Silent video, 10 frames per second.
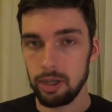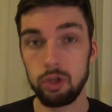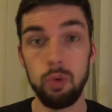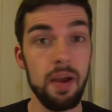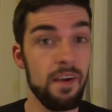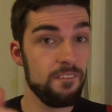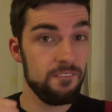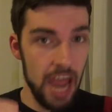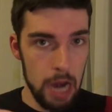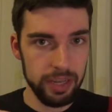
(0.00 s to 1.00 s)
to
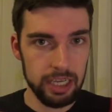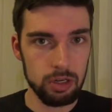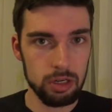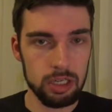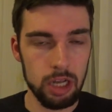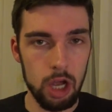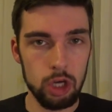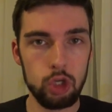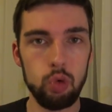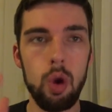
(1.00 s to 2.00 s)
very good
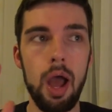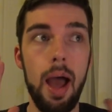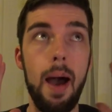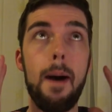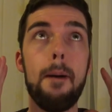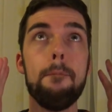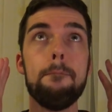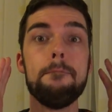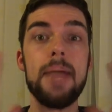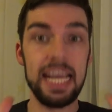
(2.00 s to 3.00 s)
to
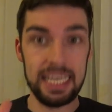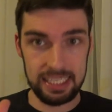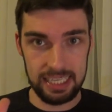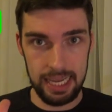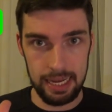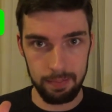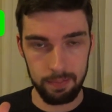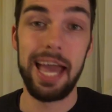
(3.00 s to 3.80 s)
amazing.